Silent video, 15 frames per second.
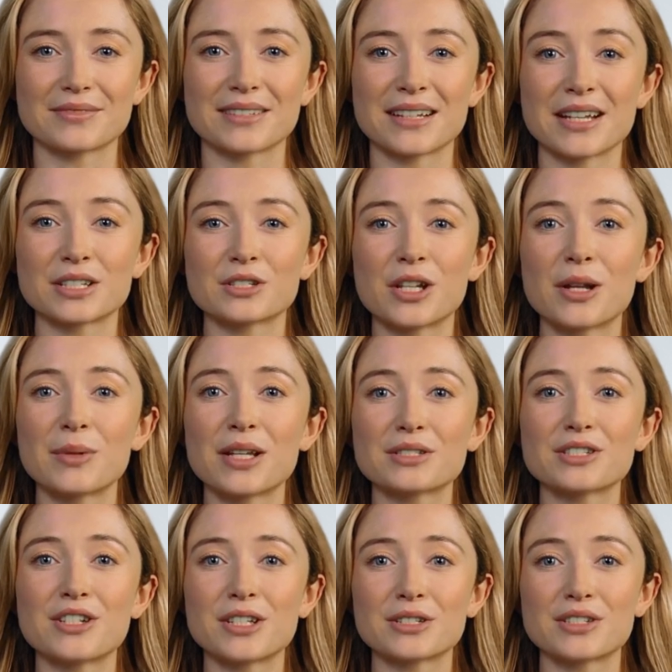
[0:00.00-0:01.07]
Let's talk about
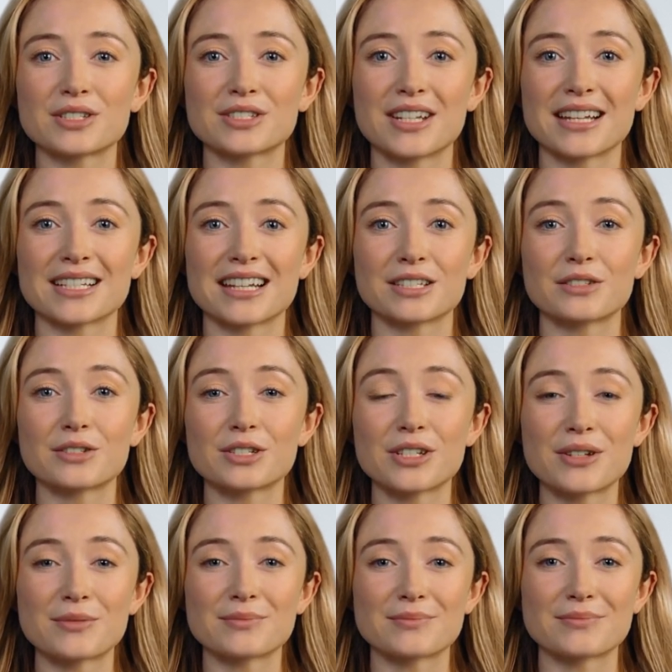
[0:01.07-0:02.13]
zero trust architecture
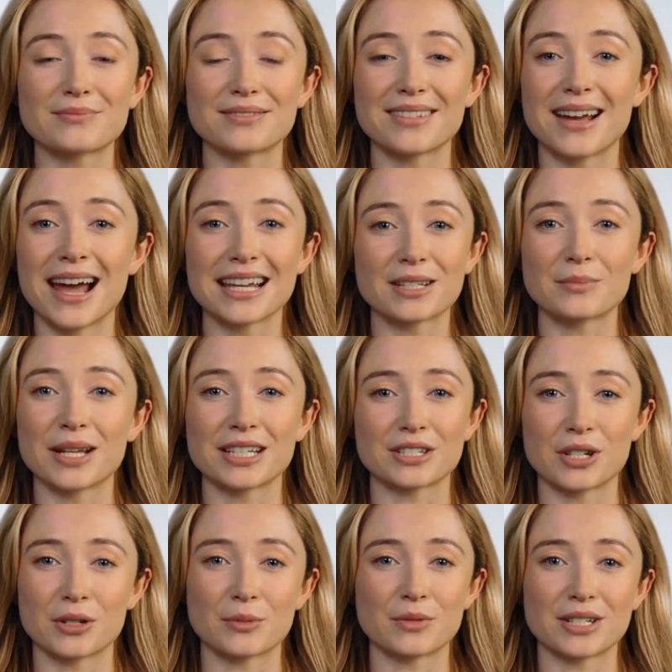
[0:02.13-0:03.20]
too. It's based
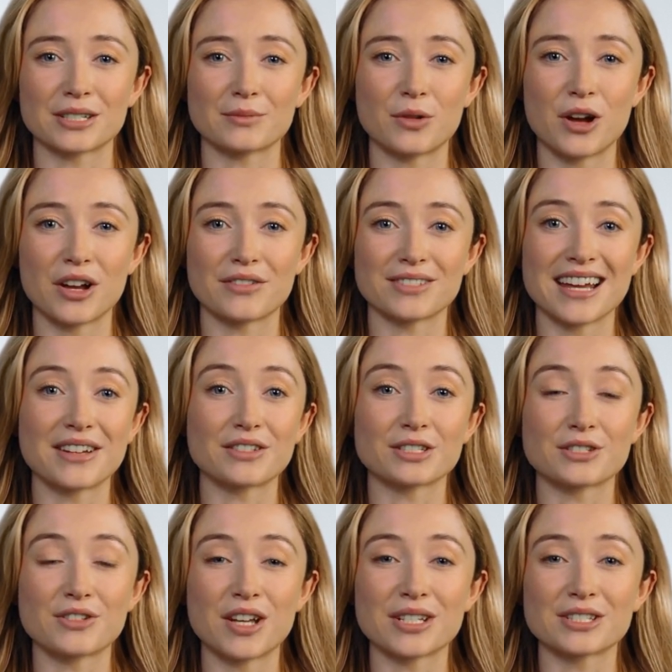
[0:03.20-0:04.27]
on the principle of never
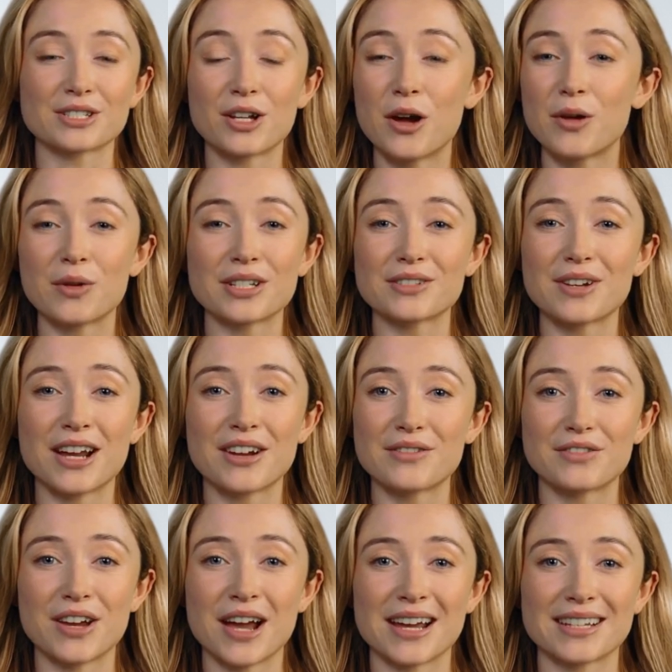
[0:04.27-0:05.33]
trust, always
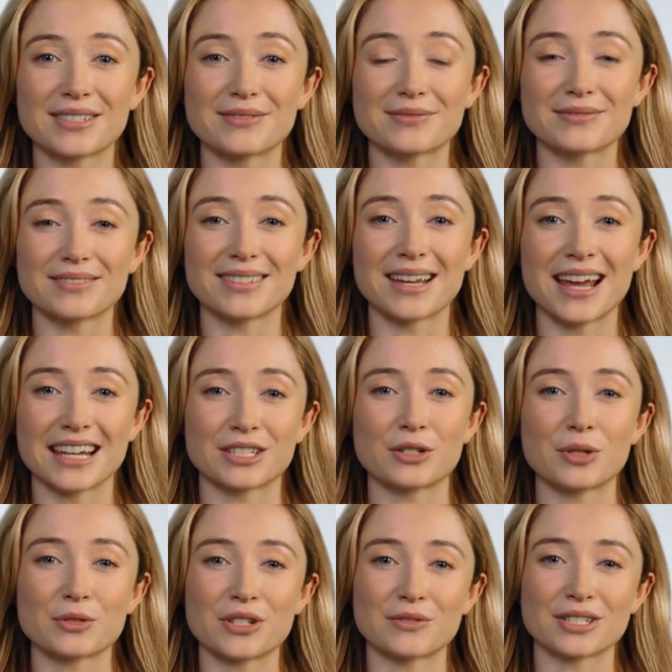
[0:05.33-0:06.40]
verify. In
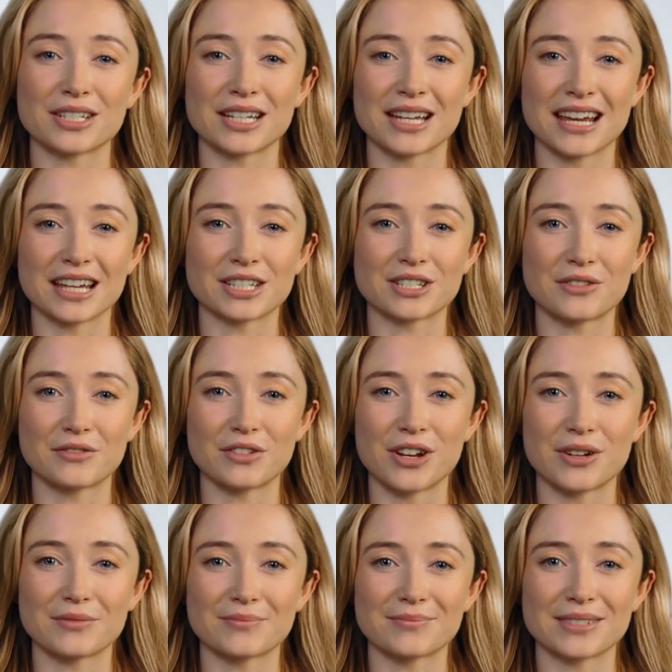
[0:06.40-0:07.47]
terms of communication
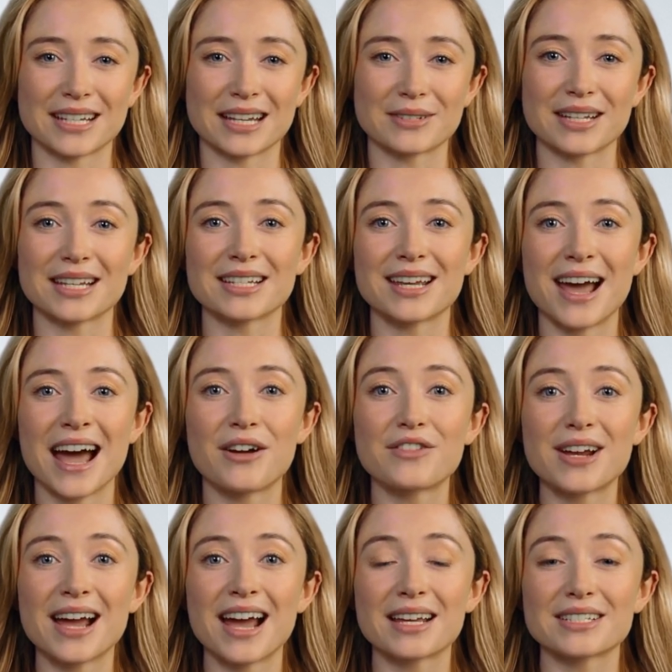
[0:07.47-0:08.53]
flow, this means
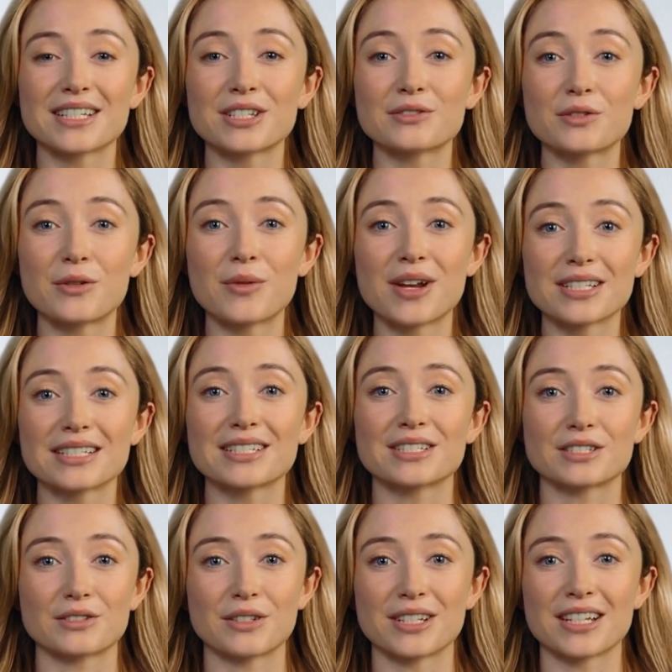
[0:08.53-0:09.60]
every access request is
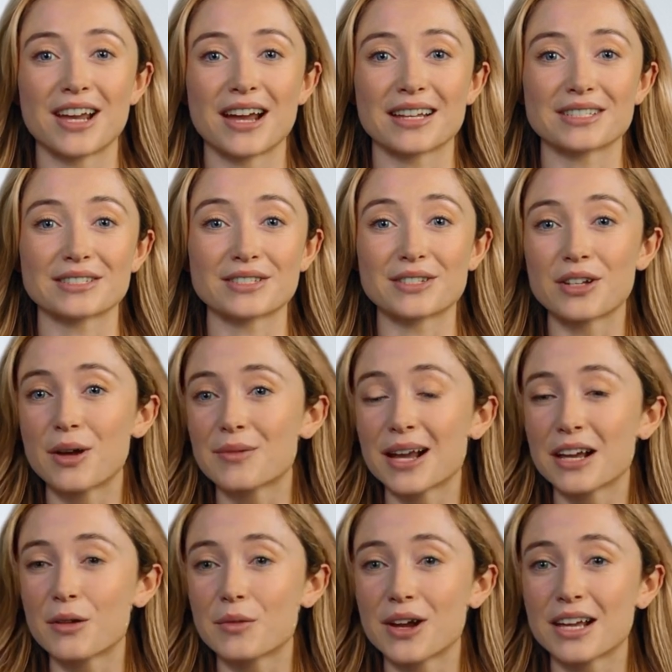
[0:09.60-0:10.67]
scrutinized, no
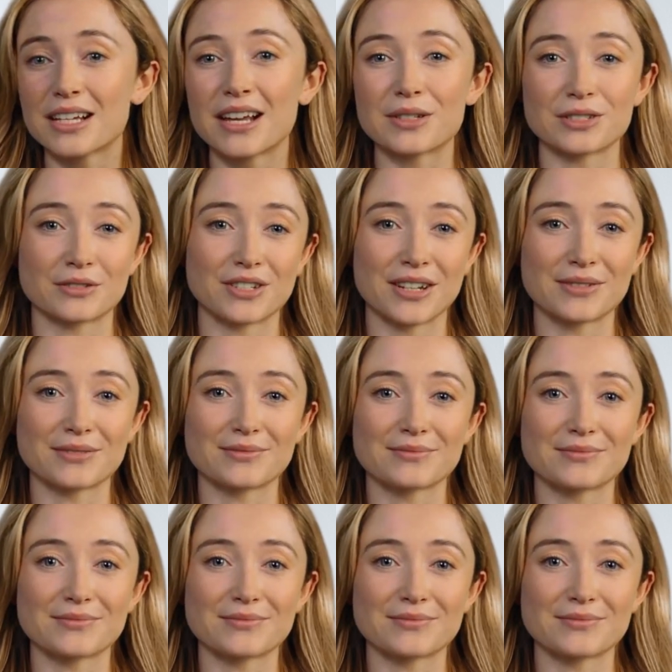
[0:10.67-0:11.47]
matter where it comes from.